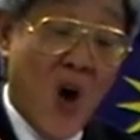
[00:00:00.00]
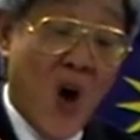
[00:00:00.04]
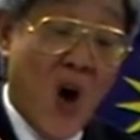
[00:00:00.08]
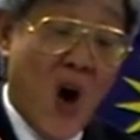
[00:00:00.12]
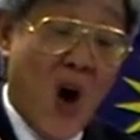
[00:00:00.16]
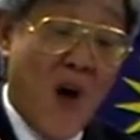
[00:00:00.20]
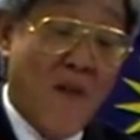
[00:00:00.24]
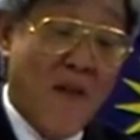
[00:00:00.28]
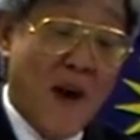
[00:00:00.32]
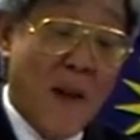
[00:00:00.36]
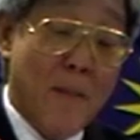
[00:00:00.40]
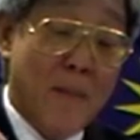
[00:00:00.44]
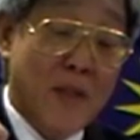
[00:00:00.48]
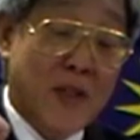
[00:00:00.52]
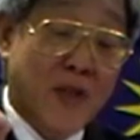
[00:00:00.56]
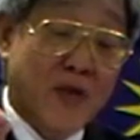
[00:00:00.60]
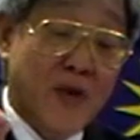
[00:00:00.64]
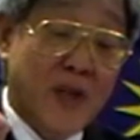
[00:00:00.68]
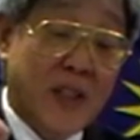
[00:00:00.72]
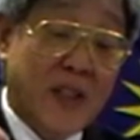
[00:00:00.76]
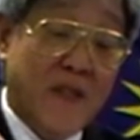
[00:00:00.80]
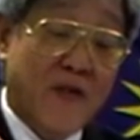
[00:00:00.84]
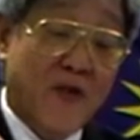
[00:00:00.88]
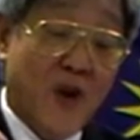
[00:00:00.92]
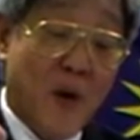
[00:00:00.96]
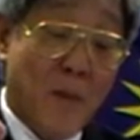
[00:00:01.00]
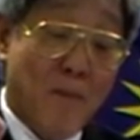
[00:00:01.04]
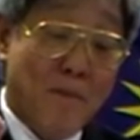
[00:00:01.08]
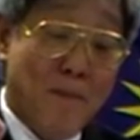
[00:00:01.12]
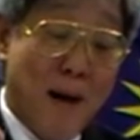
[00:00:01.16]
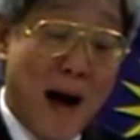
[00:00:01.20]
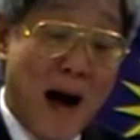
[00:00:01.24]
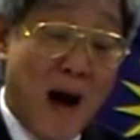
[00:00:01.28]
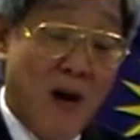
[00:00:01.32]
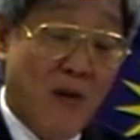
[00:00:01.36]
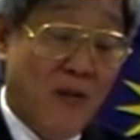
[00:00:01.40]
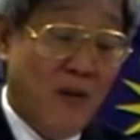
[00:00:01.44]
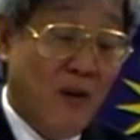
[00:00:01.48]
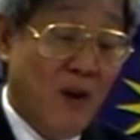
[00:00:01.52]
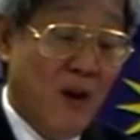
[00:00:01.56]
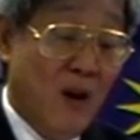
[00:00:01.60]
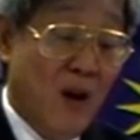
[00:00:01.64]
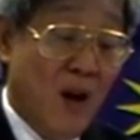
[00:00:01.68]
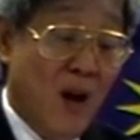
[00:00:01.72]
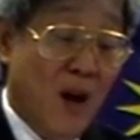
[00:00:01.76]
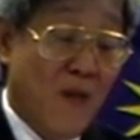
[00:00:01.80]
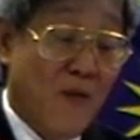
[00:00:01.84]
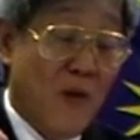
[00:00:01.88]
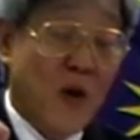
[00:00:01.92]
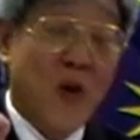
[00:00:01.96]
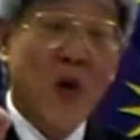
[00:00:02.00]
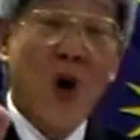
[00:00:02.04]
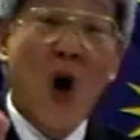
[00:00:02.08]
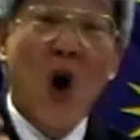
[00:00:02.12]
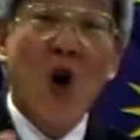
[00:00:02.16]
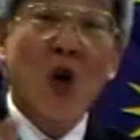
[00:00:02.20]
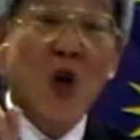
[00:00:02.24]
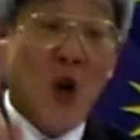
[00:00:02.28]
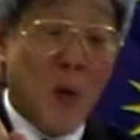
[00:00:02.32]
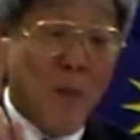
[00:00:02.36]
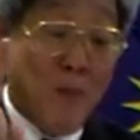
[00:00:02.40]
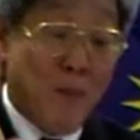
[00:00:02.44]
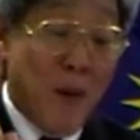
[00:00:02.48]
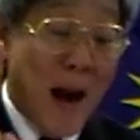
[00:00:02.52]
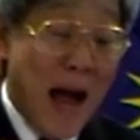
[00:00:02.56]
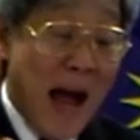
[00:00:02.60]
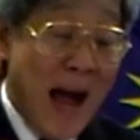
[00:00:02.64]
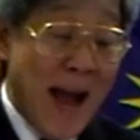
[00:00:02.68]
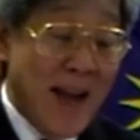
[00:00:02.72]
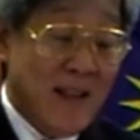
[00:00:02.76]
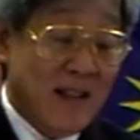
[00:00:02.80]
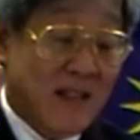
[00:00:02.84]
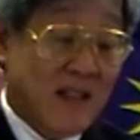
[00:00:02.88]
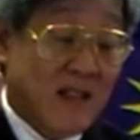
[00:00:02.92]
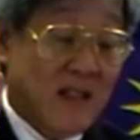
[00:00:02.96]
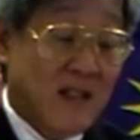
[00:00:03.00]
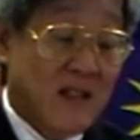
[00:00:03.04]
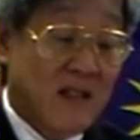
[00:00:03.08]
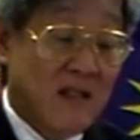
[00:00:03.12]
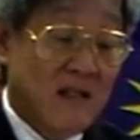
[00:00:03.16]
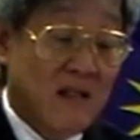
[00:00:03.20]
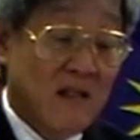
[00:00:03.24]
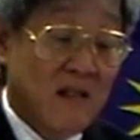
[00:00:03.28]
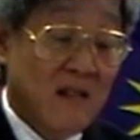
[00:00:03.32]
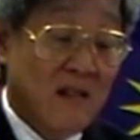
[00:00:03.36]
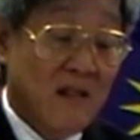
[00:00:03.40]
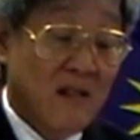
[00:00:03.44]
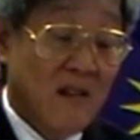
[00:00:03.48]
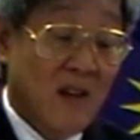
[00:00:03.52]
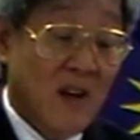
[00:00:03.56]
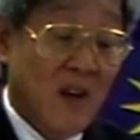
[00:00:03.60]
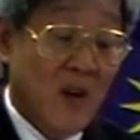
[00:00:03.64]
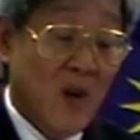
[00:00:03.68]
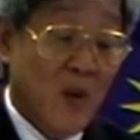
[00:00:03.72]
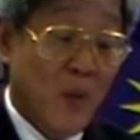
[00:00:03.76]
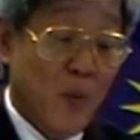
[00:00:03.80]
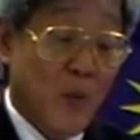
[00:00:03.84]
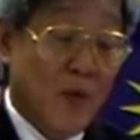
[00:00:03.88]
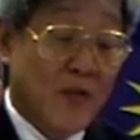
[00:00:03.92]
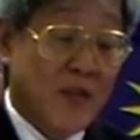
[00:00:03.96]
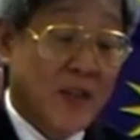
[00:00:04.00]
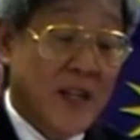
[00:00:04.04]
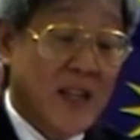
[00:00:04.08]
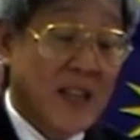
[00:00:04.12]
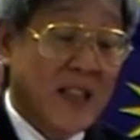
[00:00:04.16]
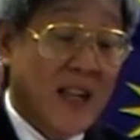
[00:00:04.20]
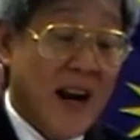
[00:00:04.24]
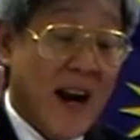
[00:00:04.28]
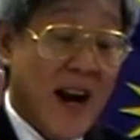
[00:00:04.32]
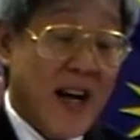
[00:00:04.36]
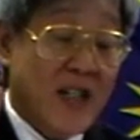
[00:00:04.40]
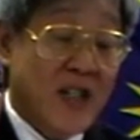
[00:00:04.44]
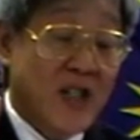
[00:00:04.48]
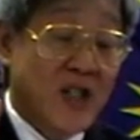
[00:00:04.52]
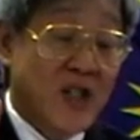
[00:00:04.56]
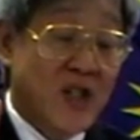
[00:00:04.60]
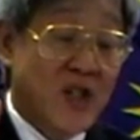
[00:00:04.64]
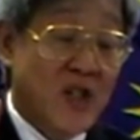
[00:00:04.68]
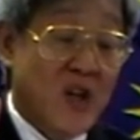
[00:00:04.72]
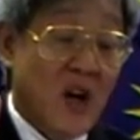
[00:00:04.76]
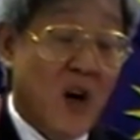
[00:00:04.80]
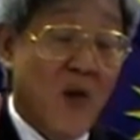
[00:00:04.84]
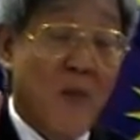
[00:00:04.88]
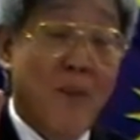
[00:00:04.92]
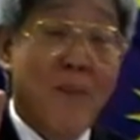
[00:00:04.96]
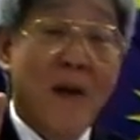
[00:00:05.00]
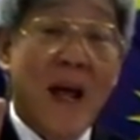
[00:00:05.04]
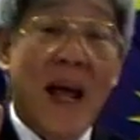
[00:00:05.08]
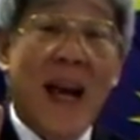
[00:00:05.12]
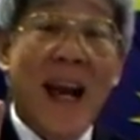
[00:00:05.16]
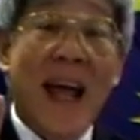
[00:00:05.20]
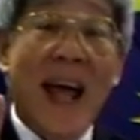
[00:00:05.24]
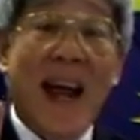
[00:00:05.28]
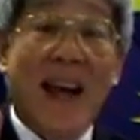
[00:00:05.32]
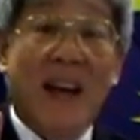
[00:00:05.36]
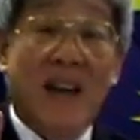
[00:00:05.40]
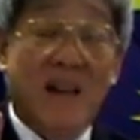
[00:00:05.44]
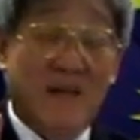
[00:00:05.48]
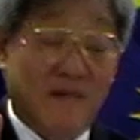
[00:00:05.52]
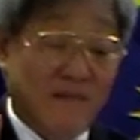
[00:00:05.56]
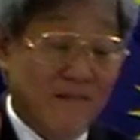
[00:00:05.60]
of an administrative compound for non-compliance with certain directions of BNM.